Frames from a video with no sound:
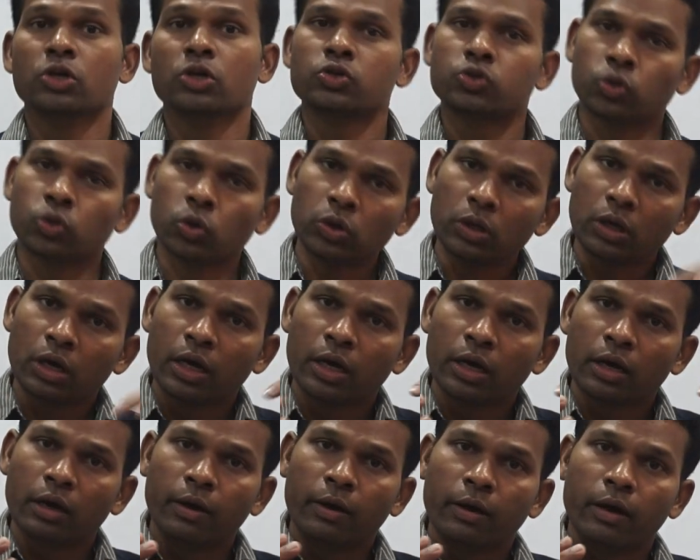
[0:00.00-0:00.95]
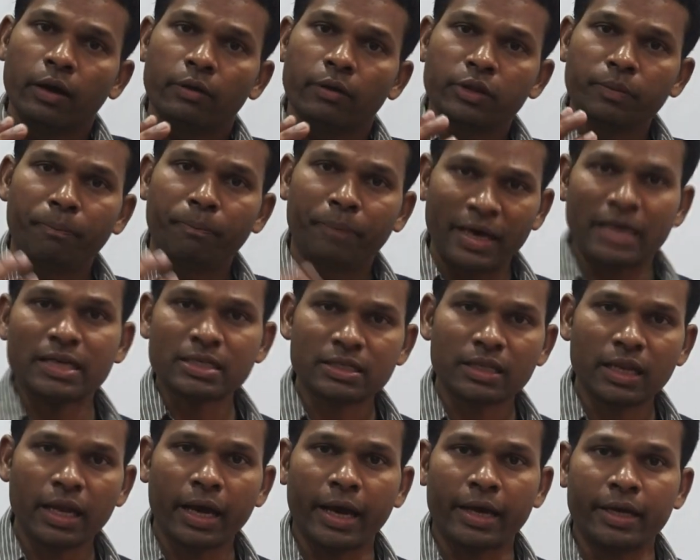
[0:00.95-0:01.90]
So the
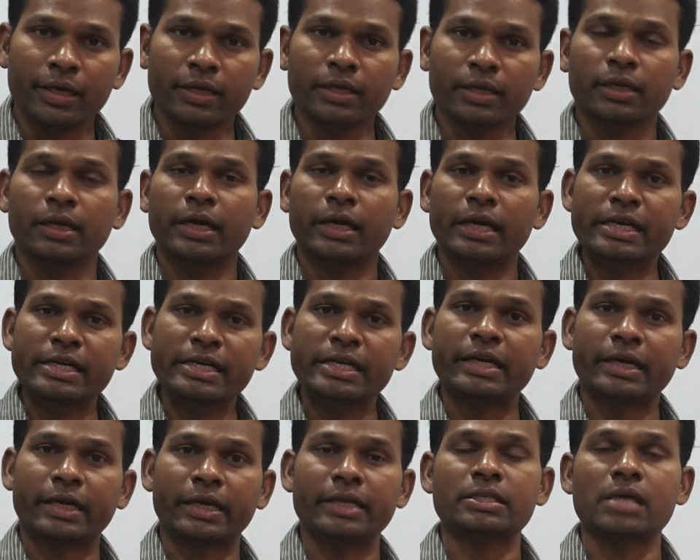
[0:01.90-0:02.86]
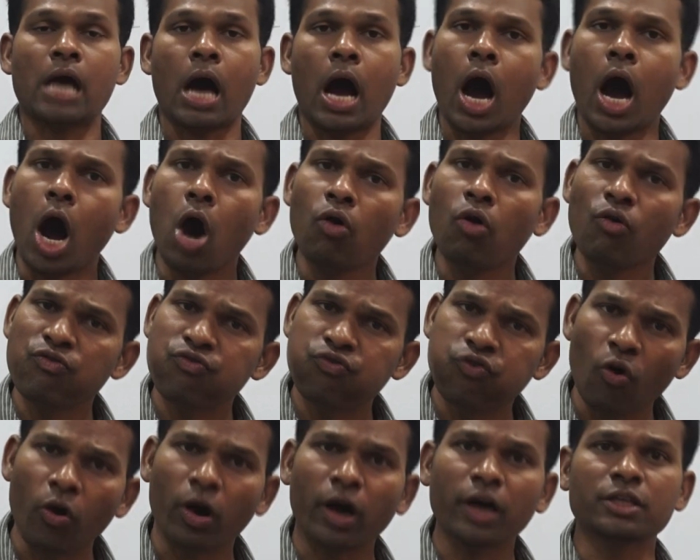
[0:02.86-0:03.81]
baseline indicates how
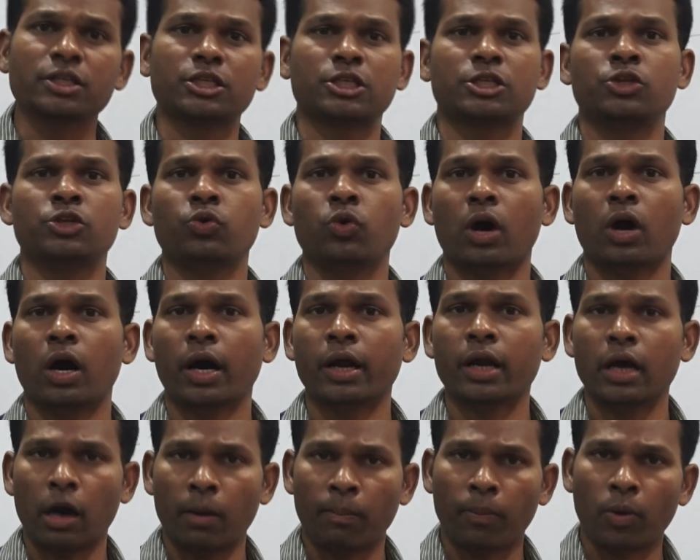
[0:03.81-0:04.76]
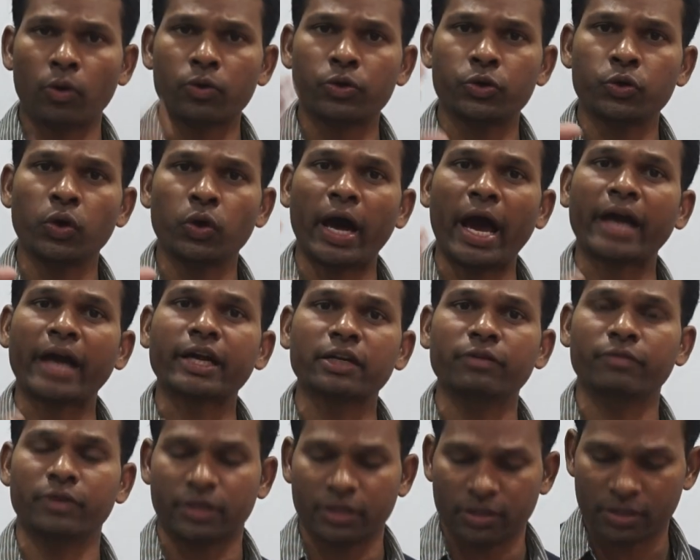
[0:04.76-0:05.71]
focused you are about your
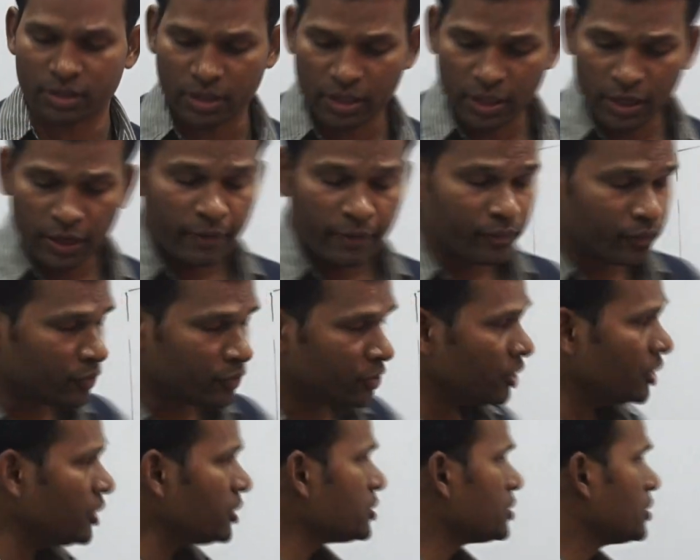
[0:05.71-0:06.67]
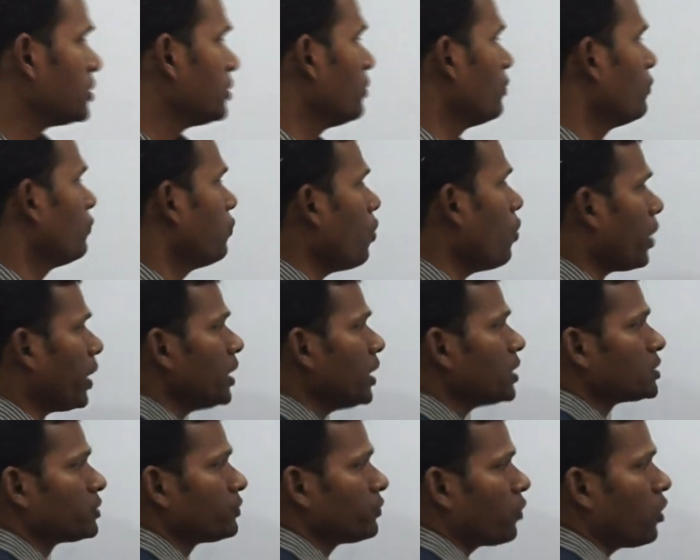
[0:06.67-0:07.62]
activities. This
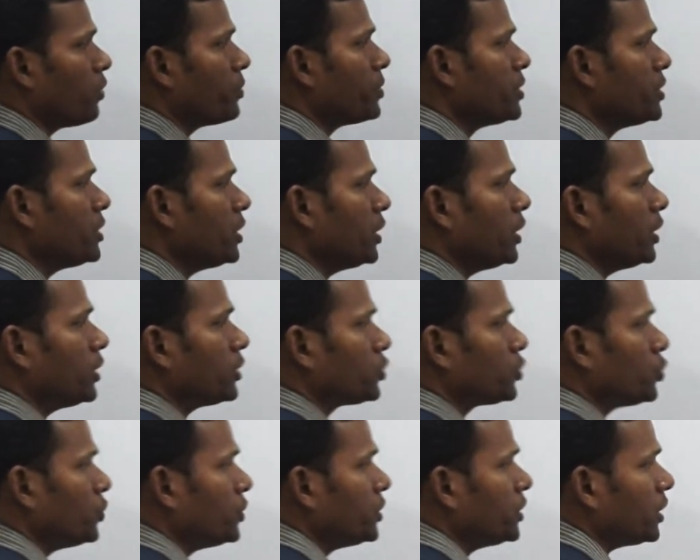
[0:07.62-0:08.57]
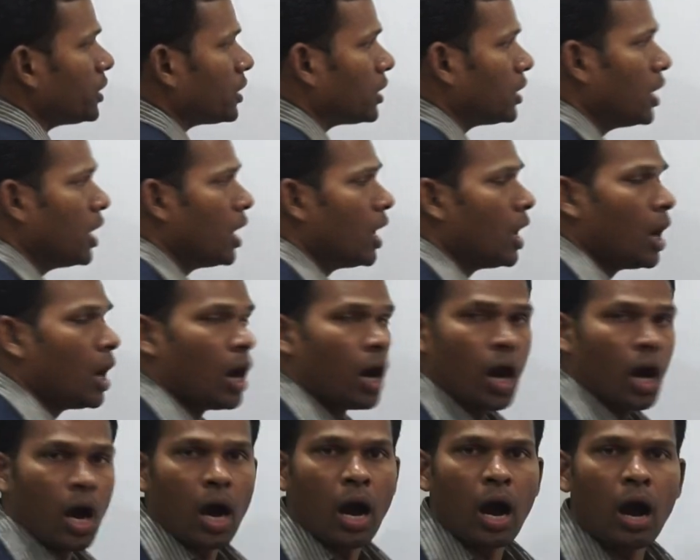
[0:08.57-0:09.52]
focus from here to here,
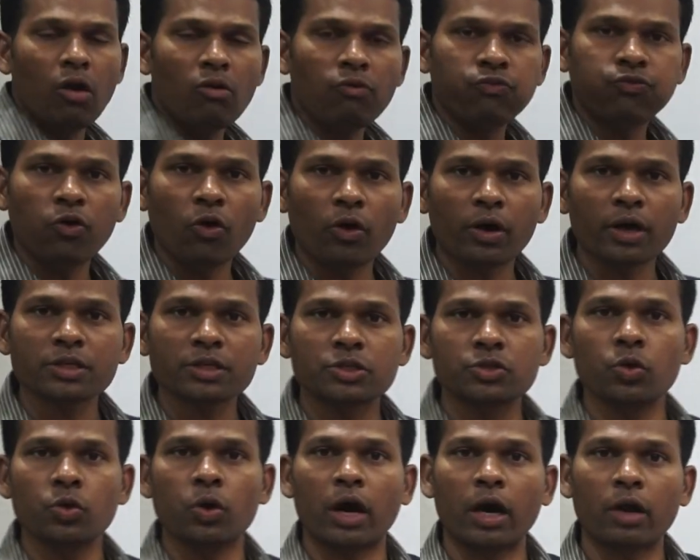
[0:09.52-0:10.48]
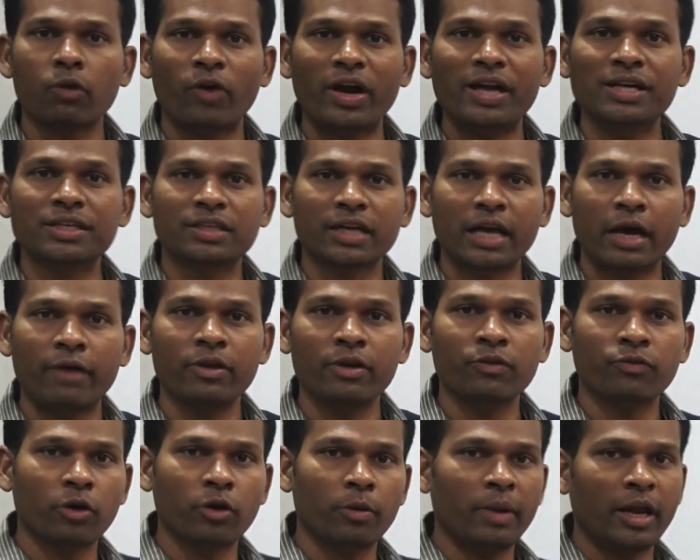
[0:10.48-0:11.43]
how focused you are while
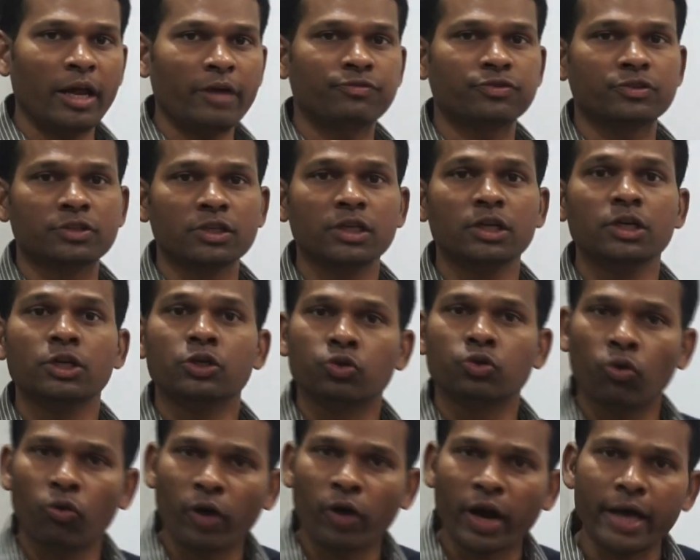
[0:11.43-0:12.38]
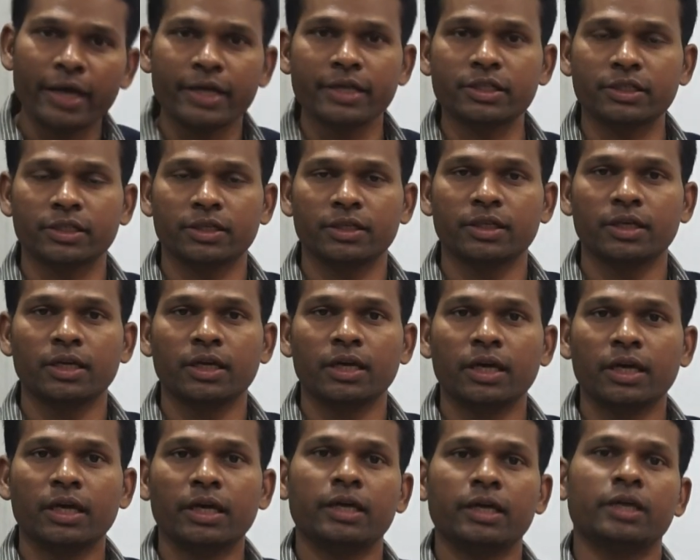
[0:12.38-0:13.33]
traveling from left to right,
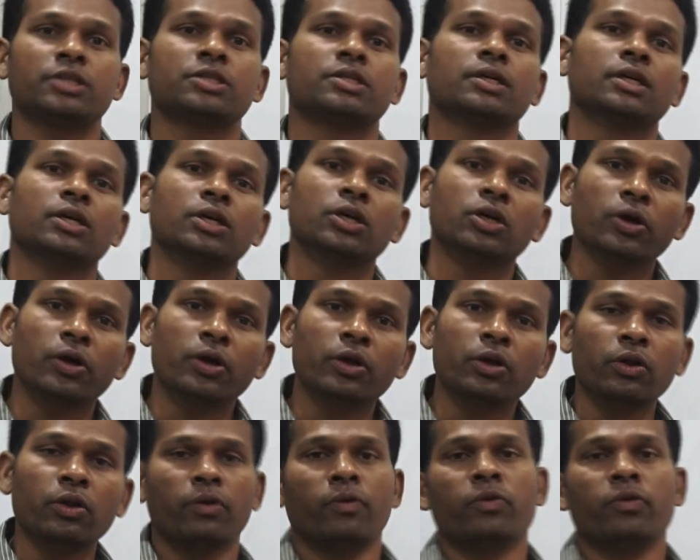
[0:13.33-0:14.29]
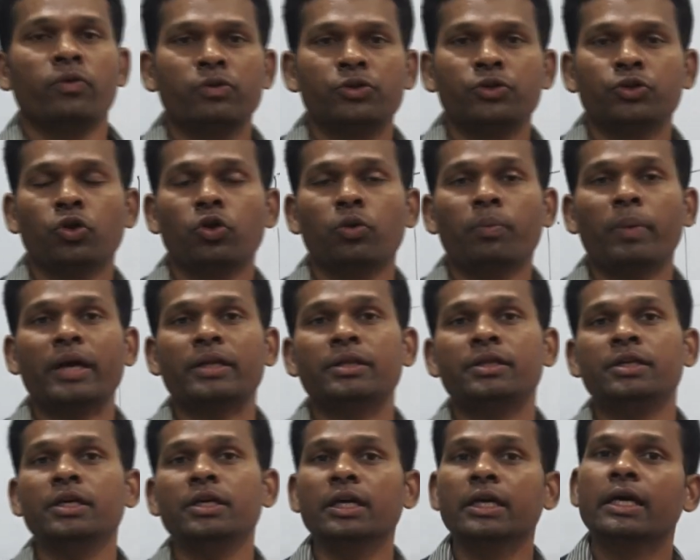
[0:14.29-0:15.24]
is shown by
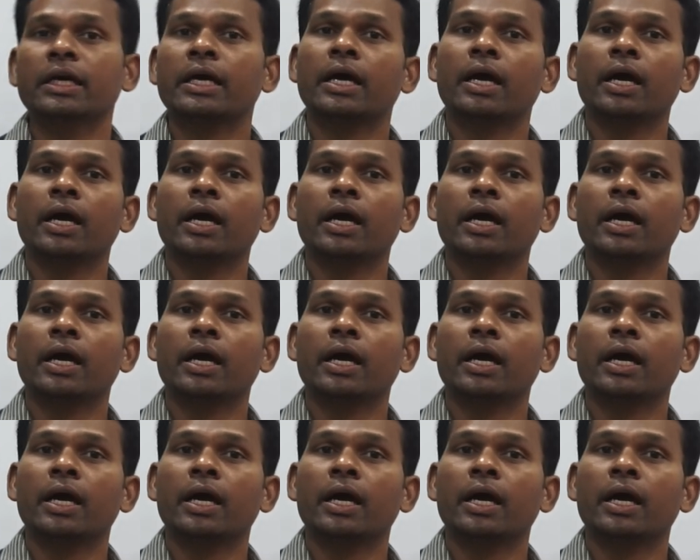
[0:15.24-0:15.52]
the